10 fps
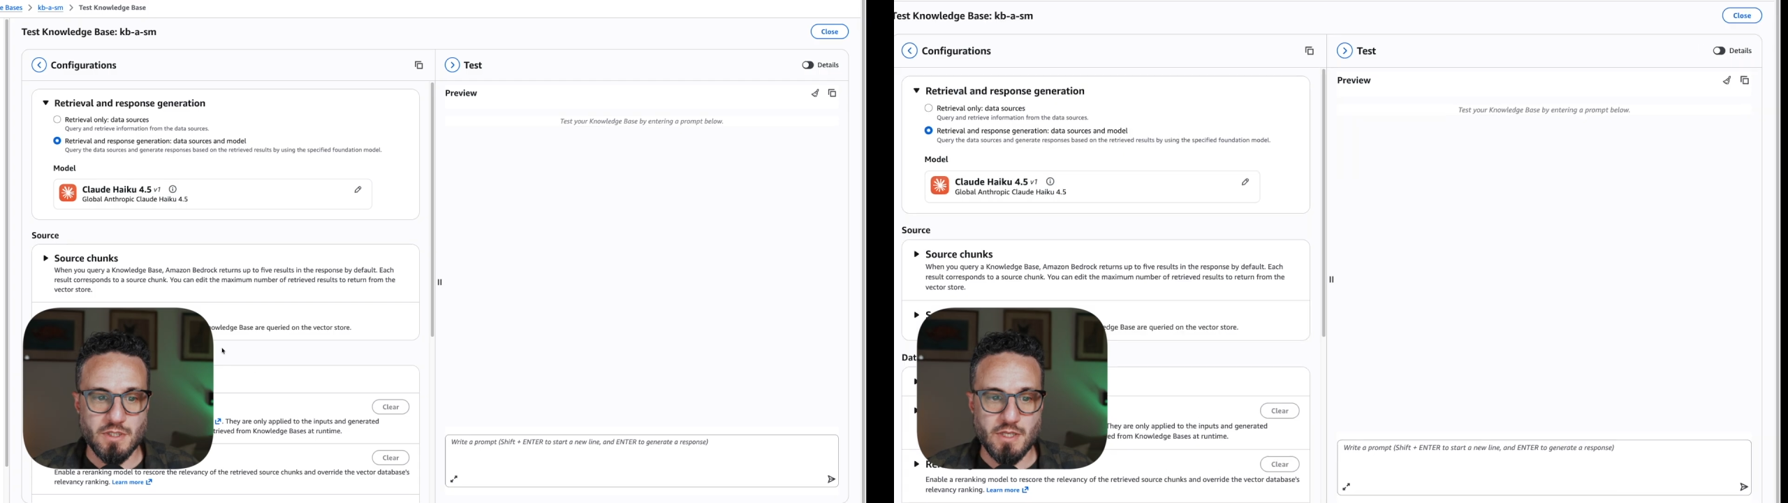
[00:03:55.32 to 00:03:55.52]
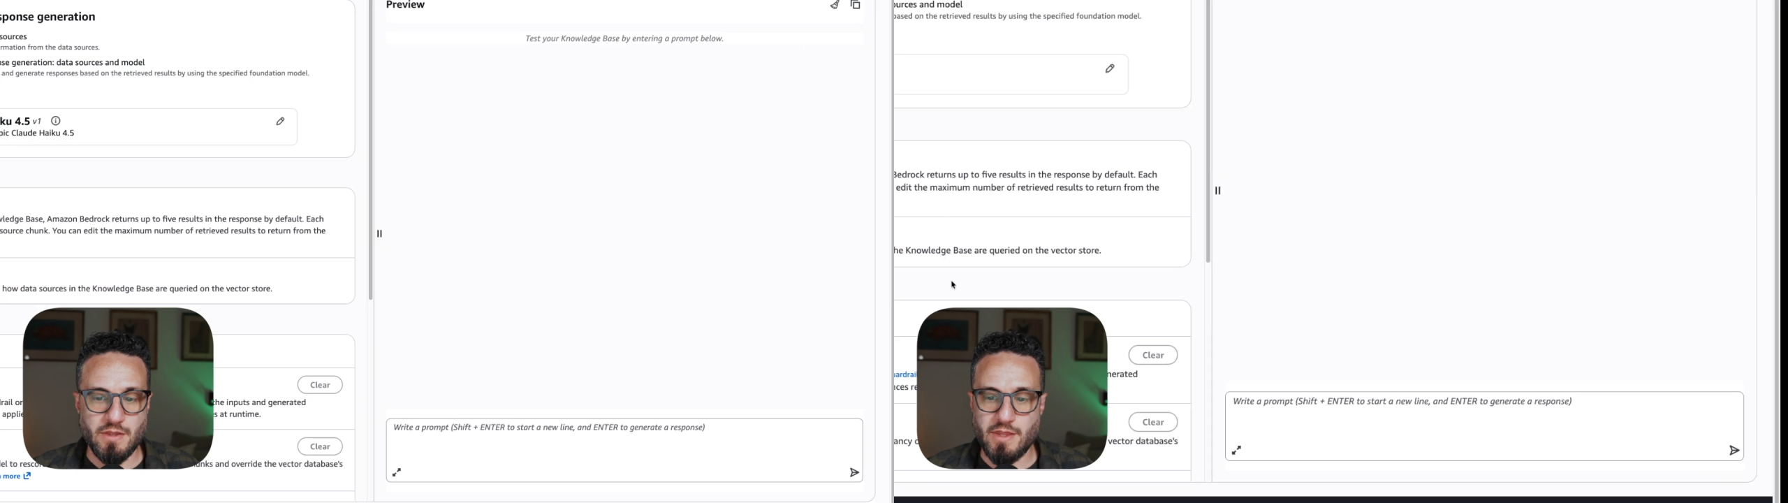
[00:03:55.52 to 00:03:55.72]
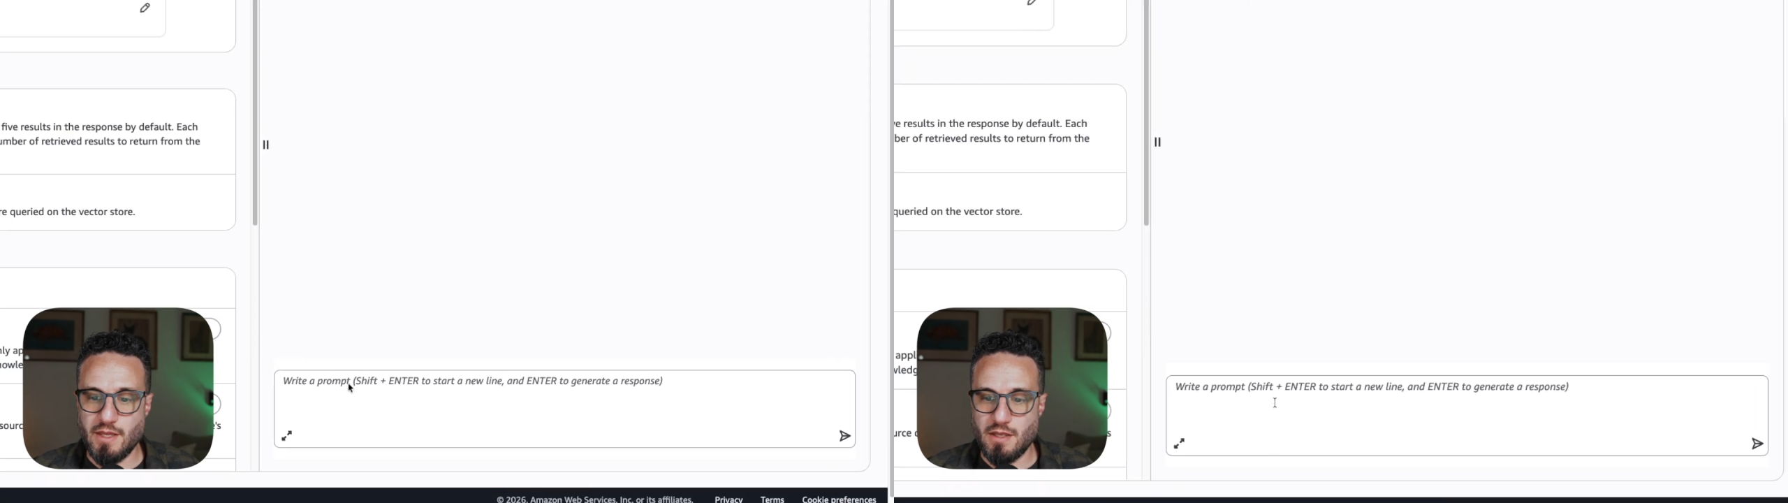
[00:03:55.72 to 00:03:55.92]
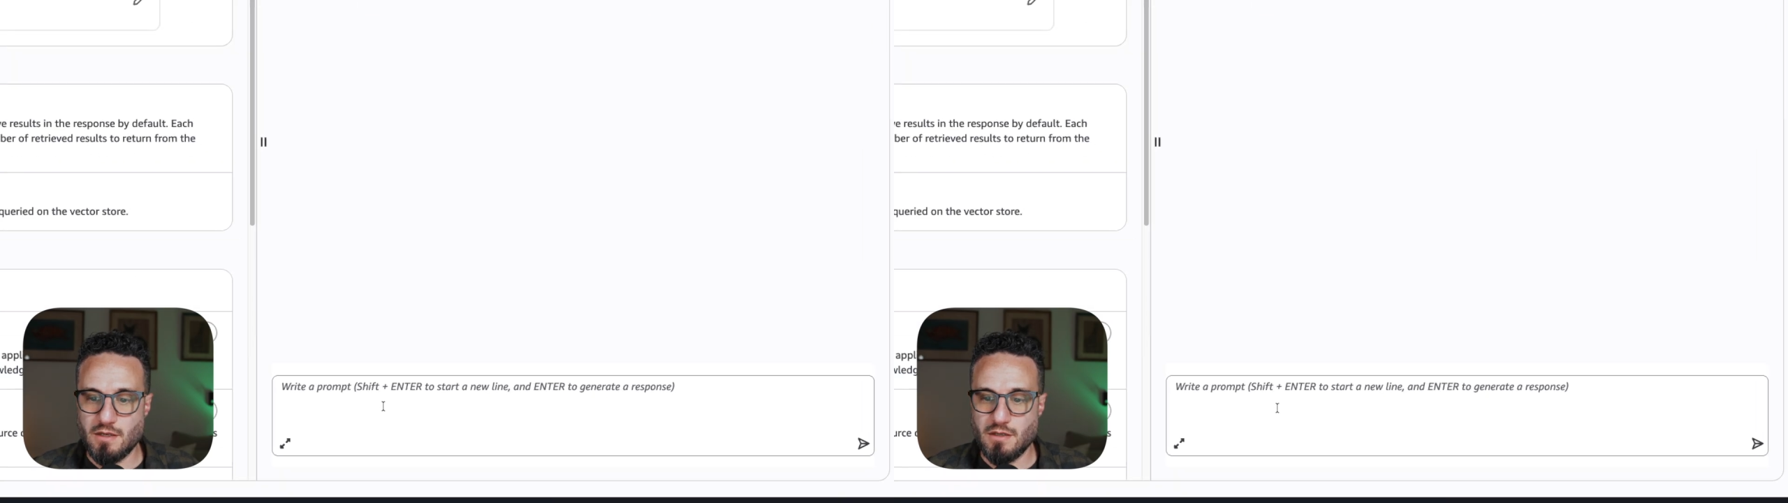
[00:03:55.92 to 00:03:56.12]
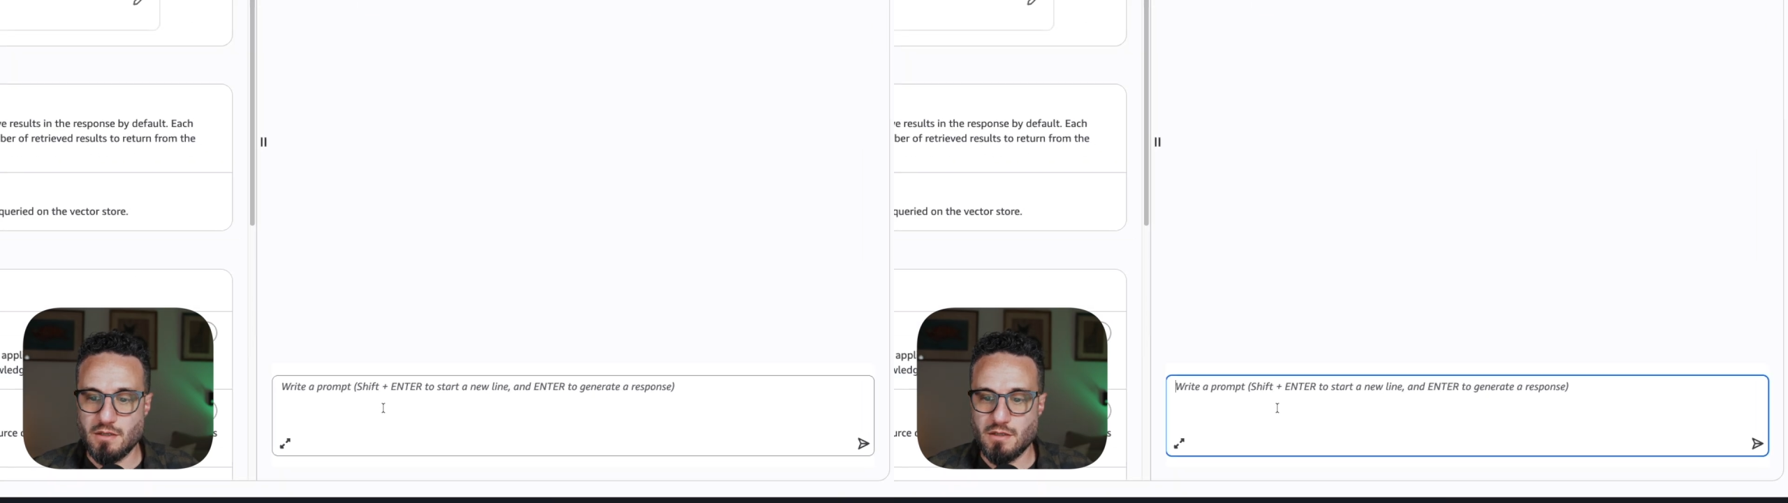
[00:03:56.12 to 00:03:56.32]
And
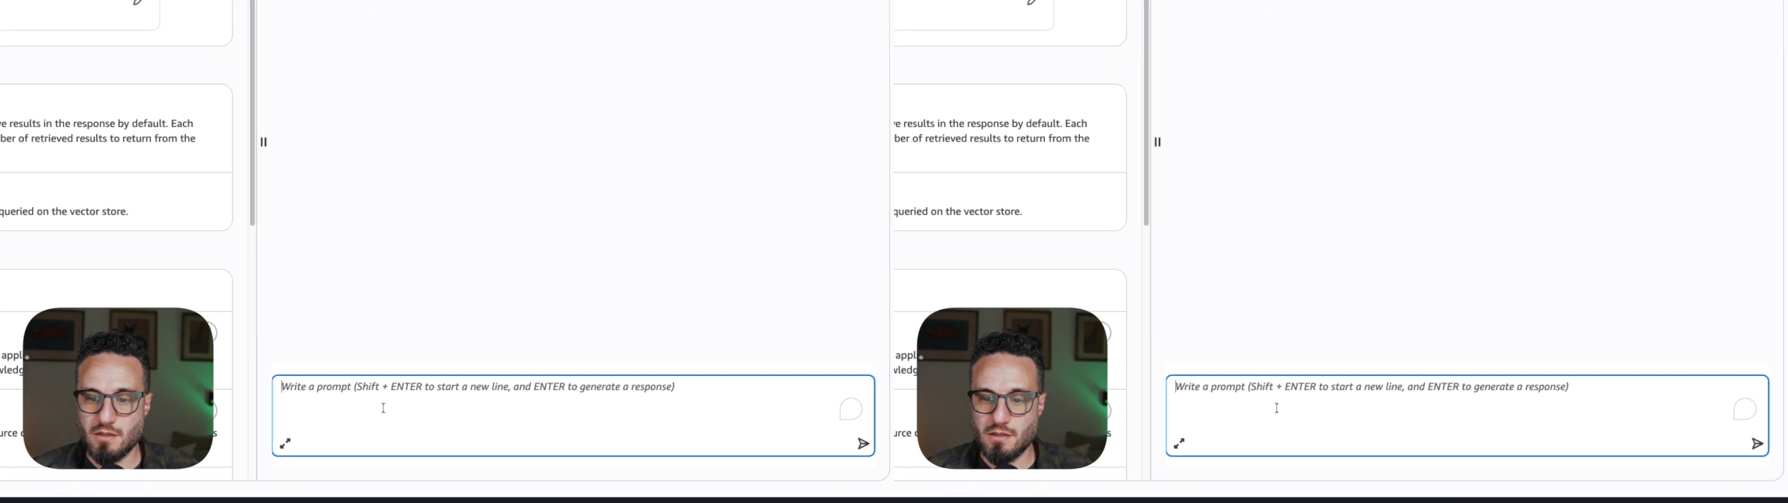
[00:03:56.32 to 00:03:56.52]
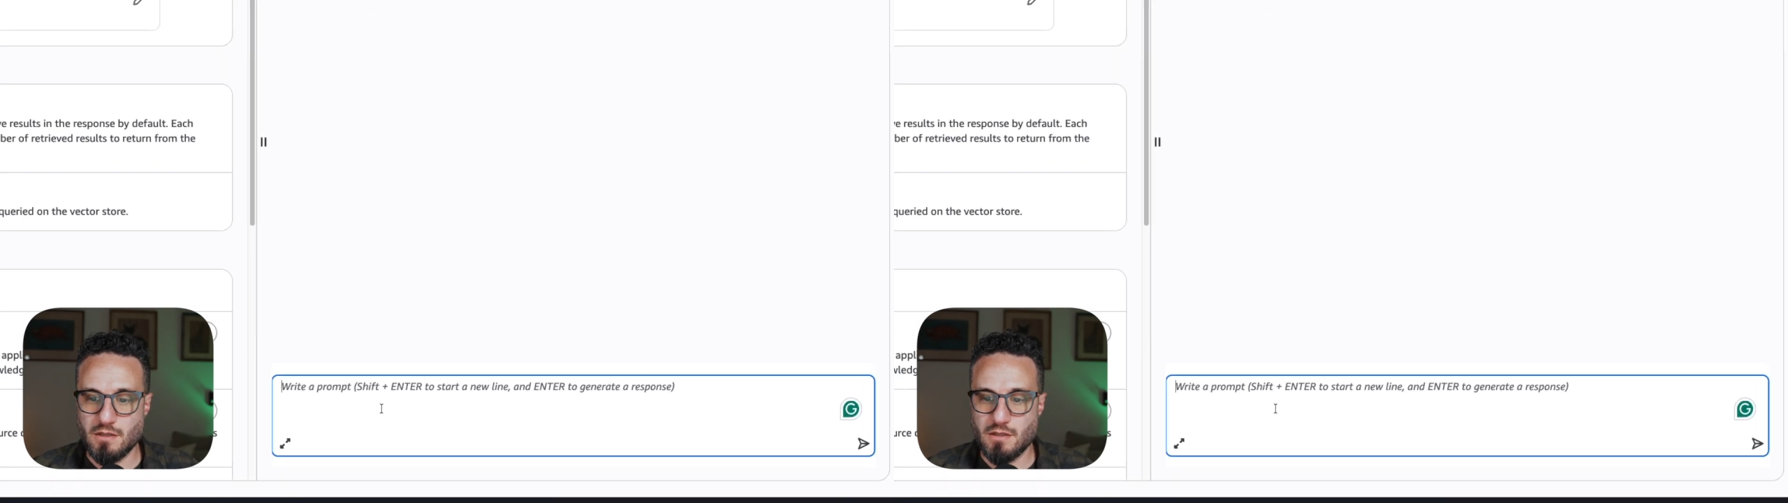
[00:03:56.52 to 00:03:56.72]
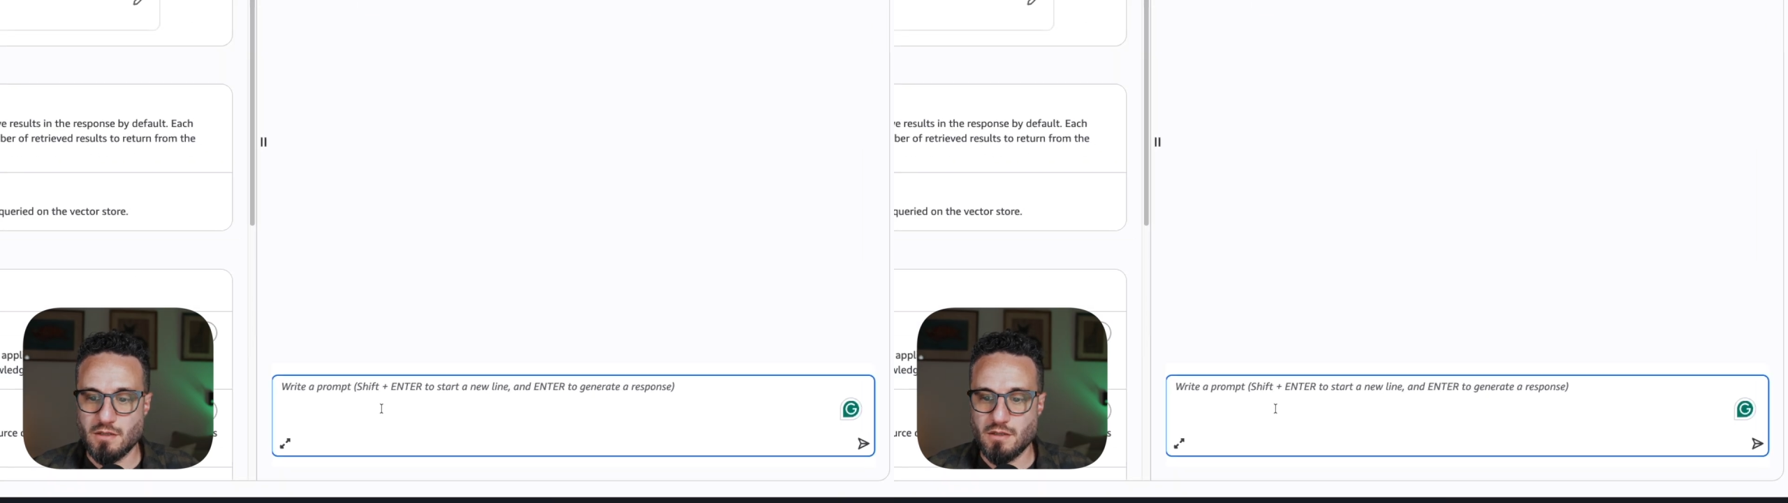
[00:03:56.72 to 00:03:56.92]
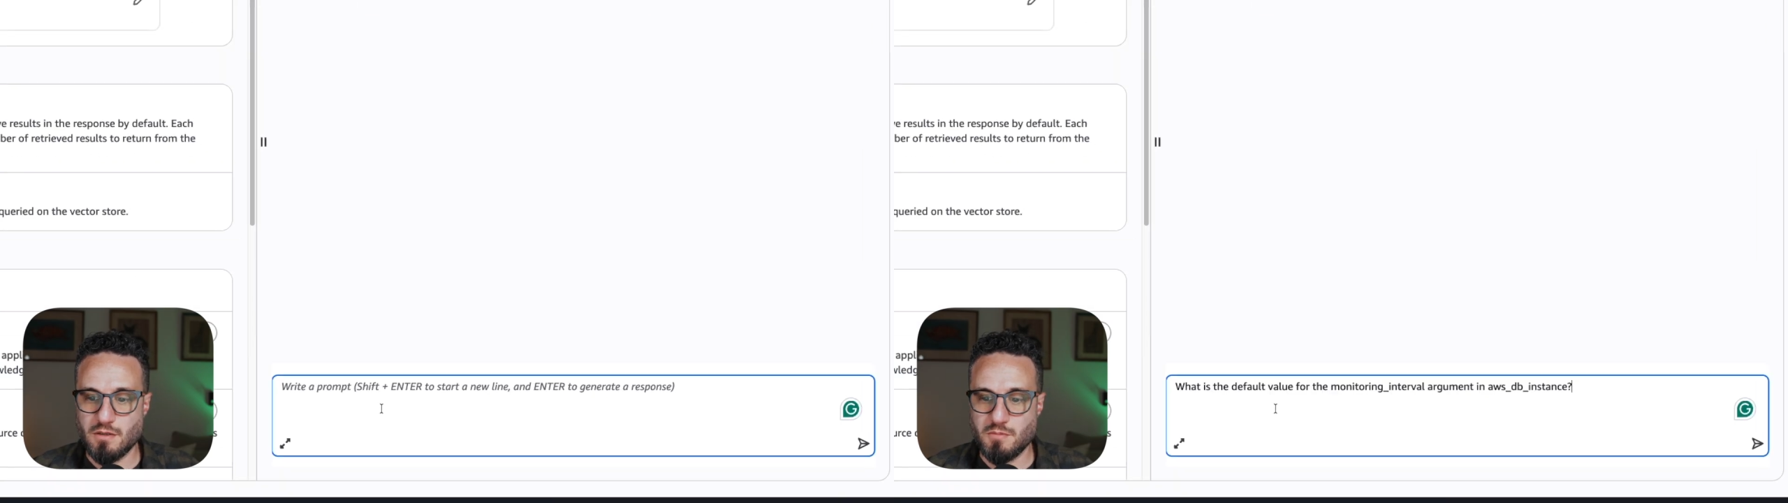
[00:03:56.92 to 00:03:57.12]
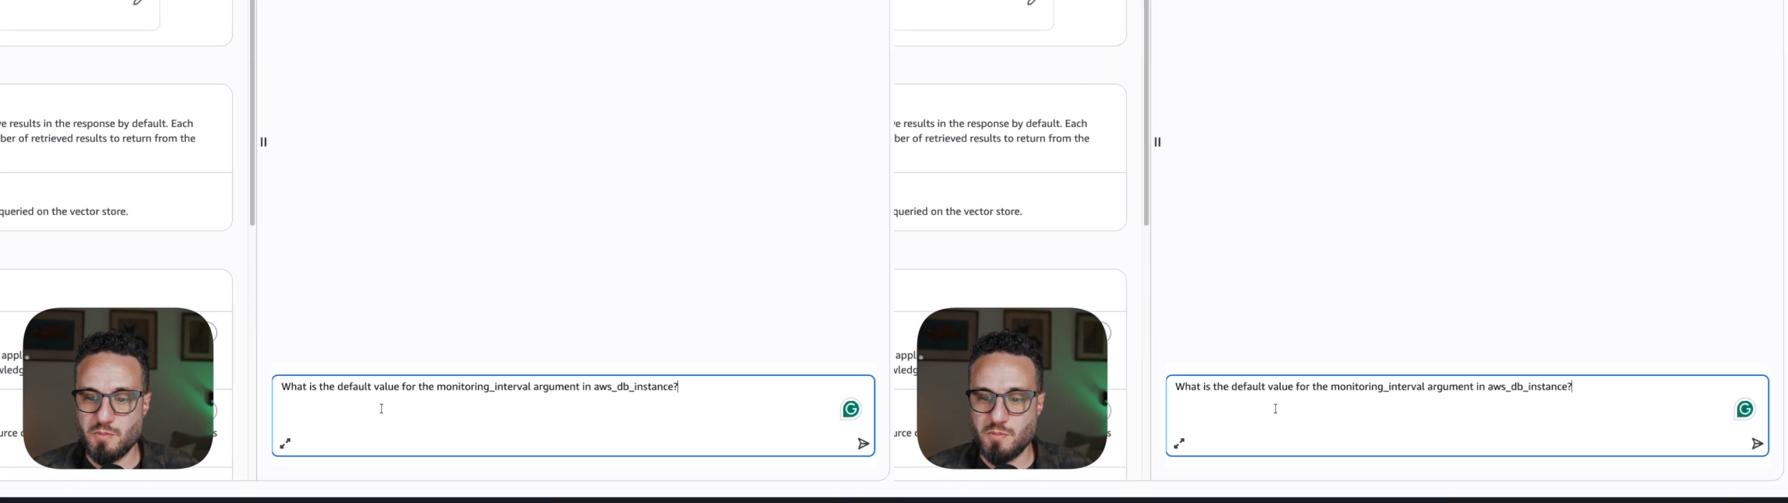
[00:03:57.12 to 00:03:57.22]
then let me